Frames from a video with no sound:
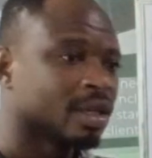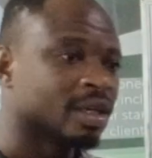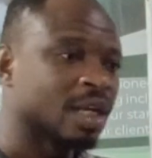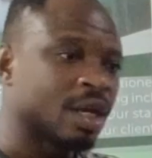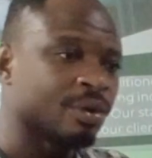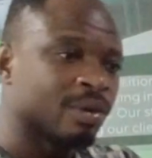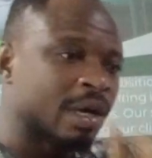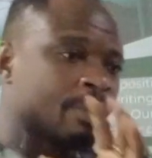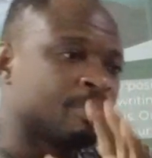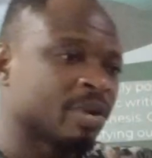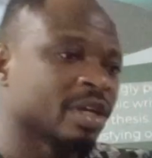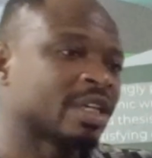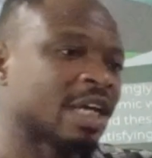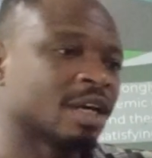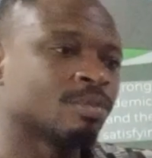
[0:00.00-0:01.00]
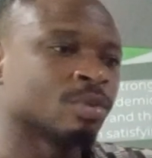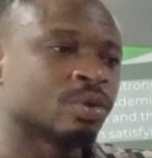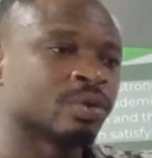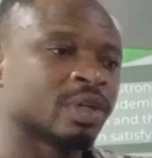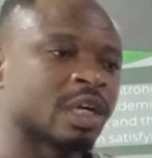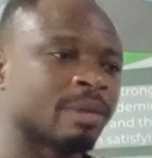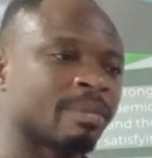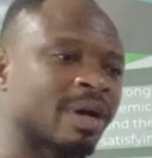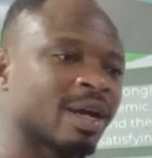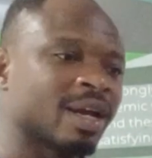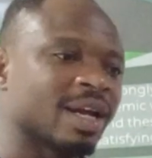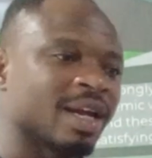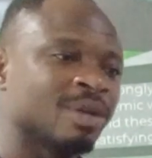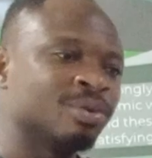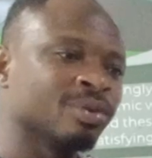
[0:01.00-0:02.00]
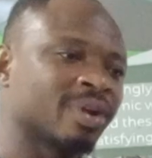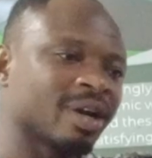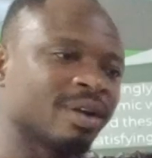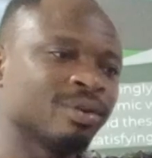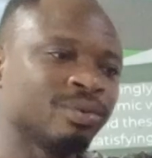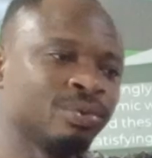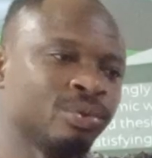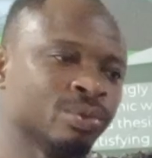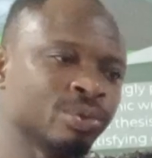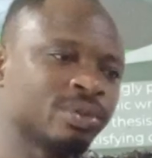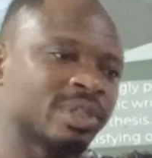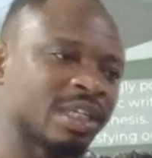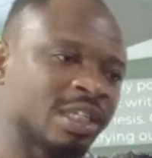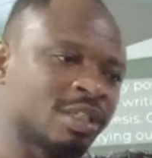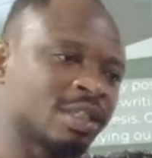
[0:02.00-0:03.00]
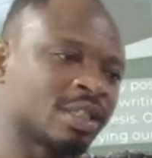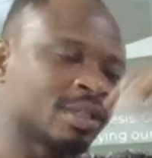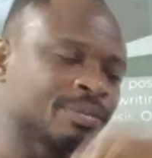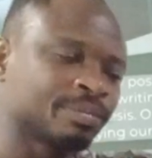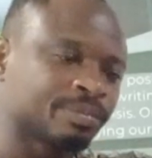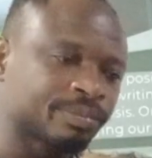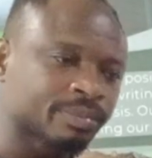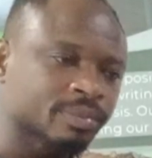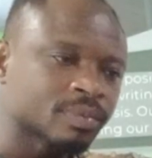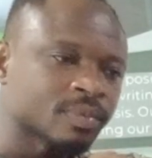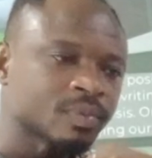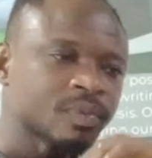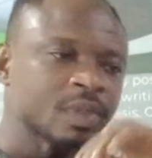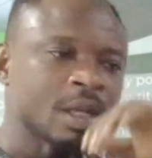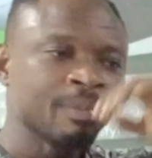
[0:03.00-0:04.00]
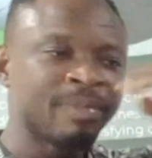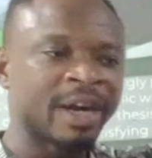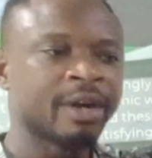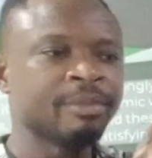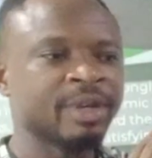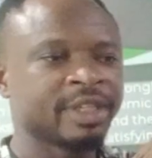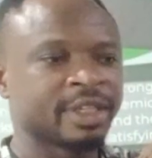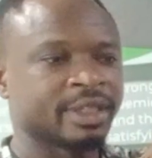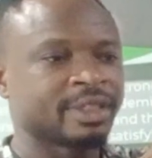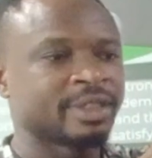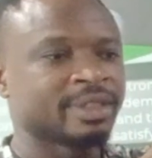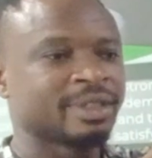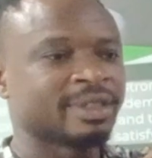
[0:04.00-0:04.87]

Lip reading: Then you go and pick that model number and you use its parameters.